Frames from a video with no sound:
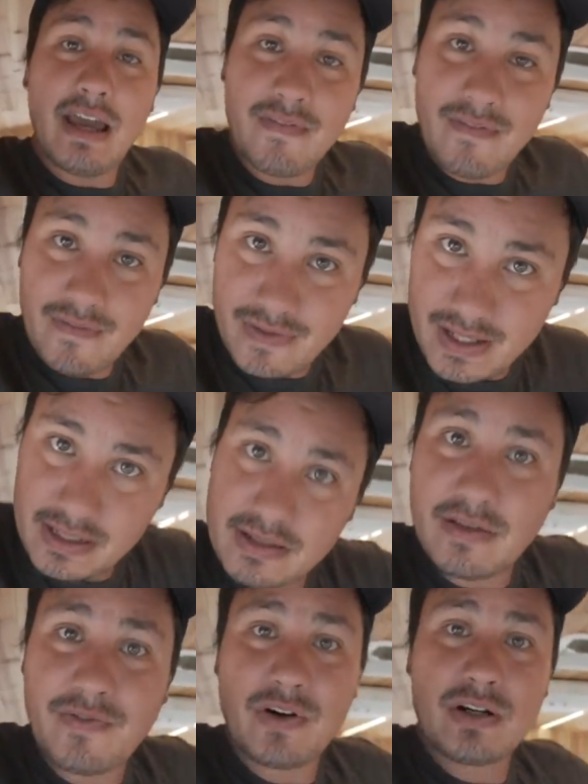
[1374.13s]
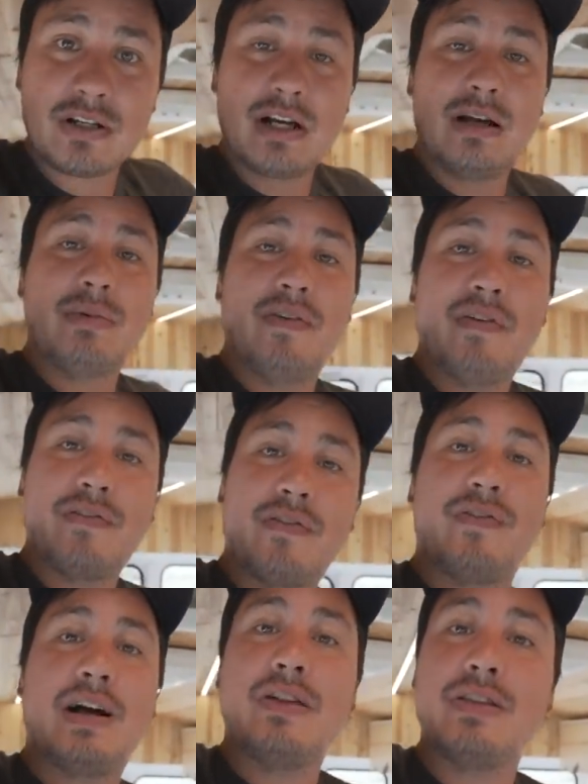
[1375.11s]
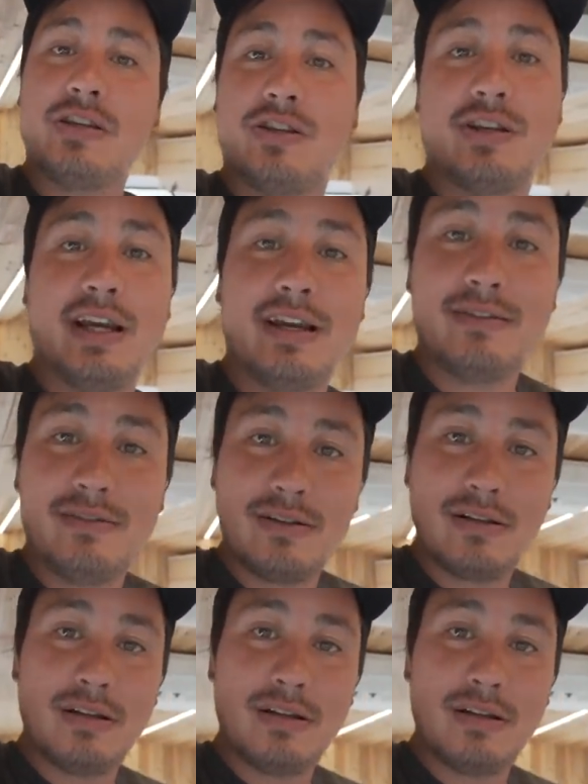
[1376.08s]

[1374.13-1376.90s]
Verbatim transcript: if this is the first time you've ever found this channel,